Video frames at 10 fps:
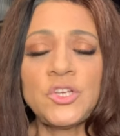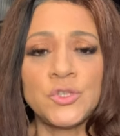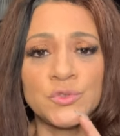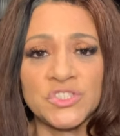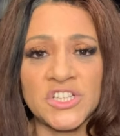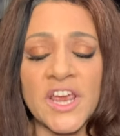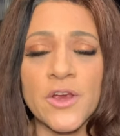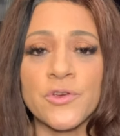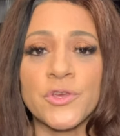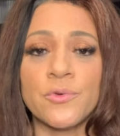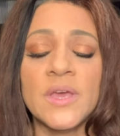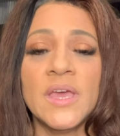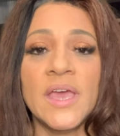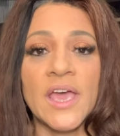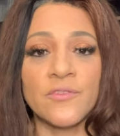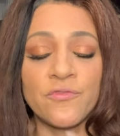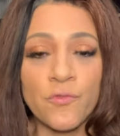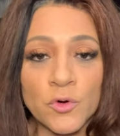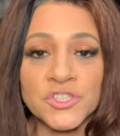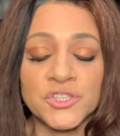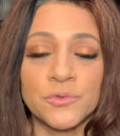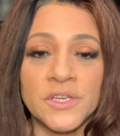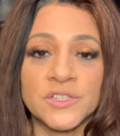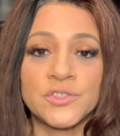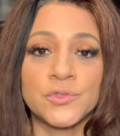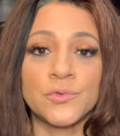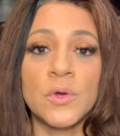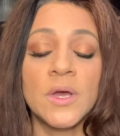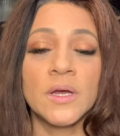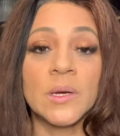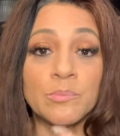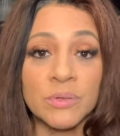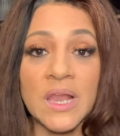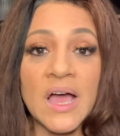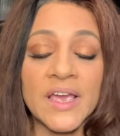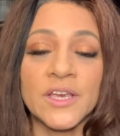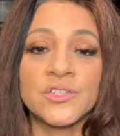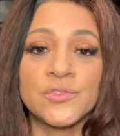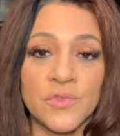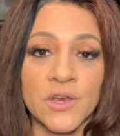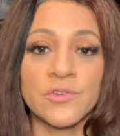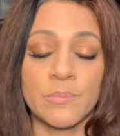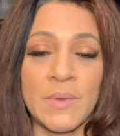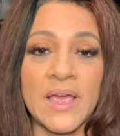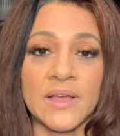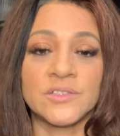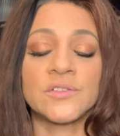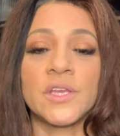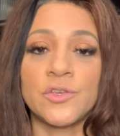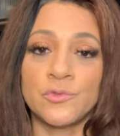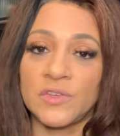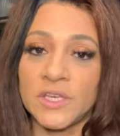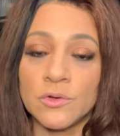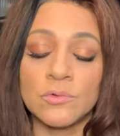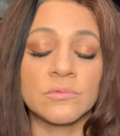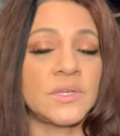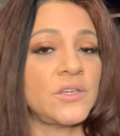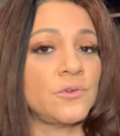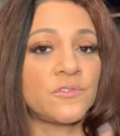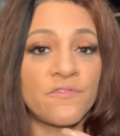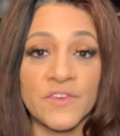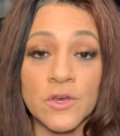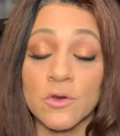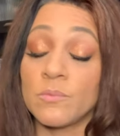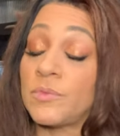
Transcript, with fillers: to scare you and force you into complying to their demands. They use guilt, they use fear.